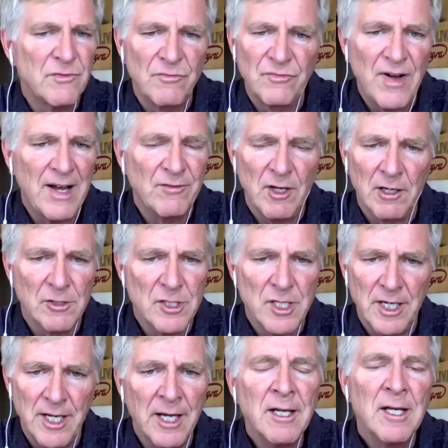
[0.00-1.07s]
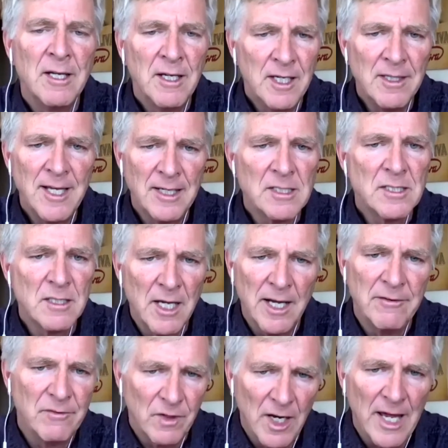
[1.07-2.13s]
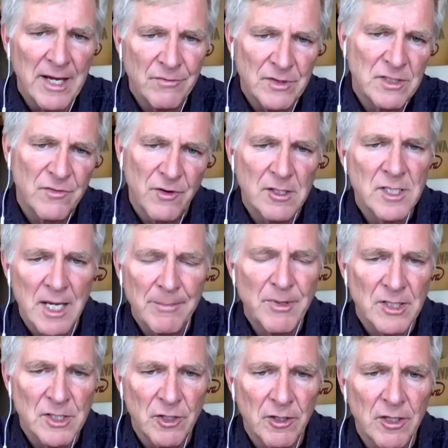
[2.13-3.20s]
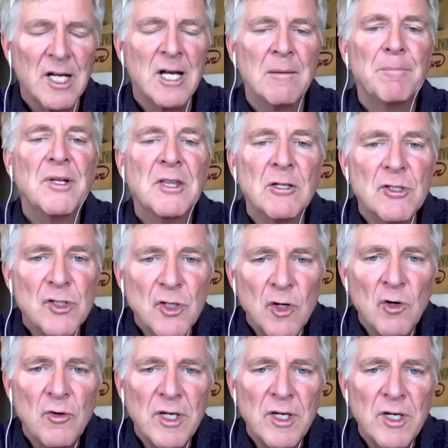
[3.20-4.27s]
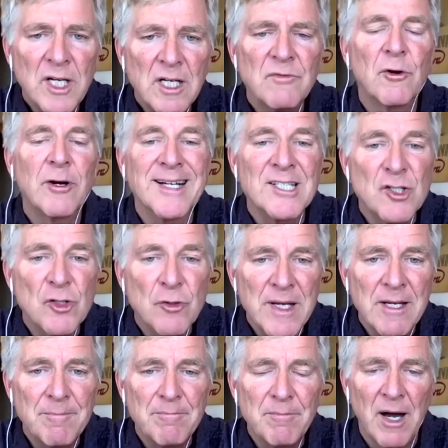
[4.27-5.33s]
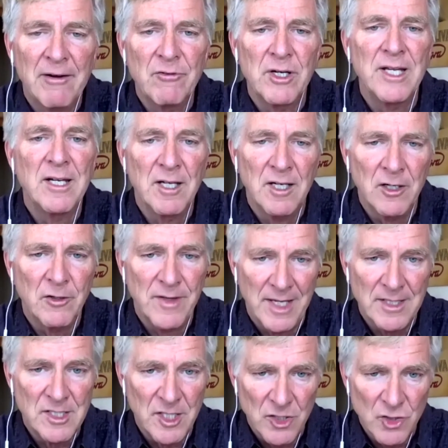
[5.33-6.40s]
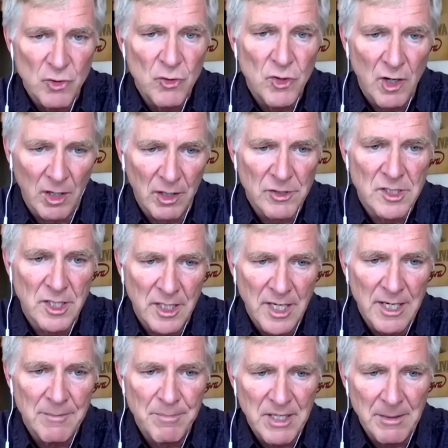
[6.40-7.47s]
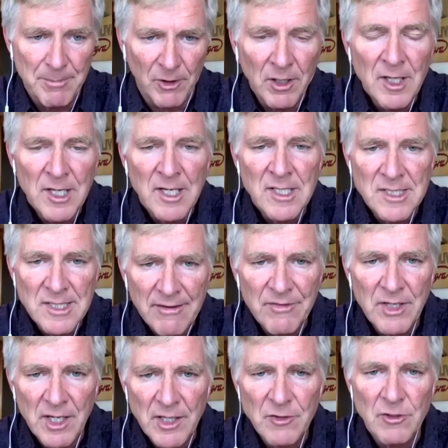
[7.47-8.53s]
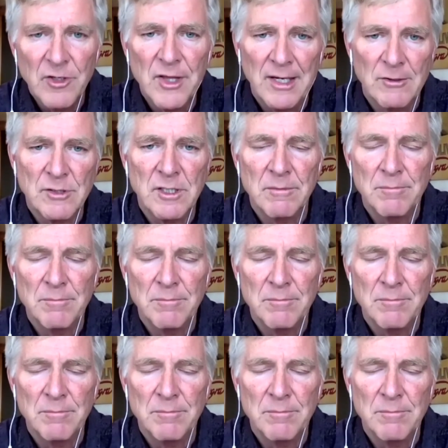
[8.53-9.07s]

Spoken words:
$5 a day, and that's kind of life as far as I'm concerned. But there's no need for extreme poverty and hunger. That's the $2 a day people, 700,000